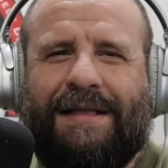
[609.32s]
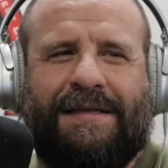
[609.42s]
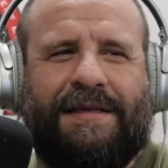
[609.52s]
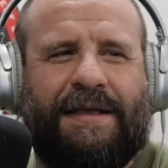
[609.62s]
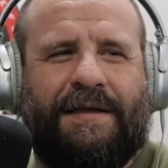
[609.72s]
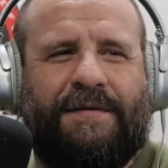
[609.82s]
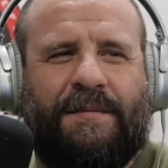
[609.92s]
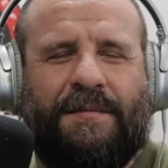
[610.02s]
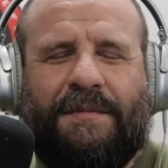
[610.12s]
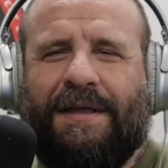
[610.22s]
sick of
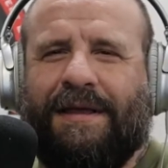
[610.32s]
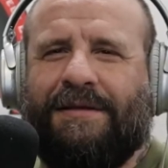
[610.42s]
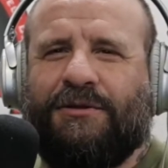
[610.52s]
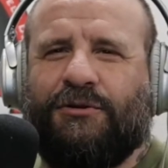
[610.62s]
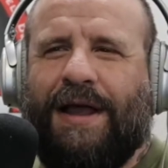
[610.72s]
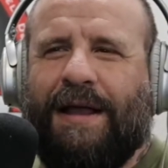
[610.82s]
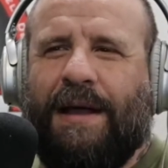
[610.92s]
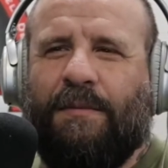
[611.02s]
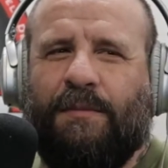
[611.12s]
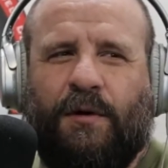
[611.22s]
him like trying
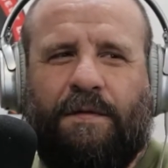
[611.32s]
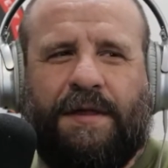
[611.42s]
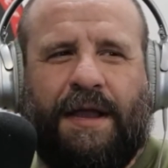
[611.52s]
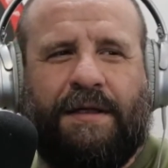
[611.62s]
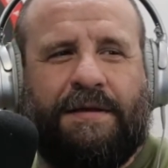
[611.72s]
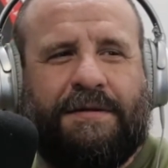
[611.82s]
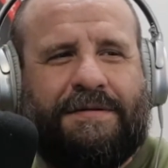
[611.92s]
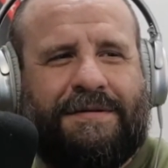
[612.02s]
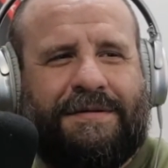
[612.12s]
out moves on you.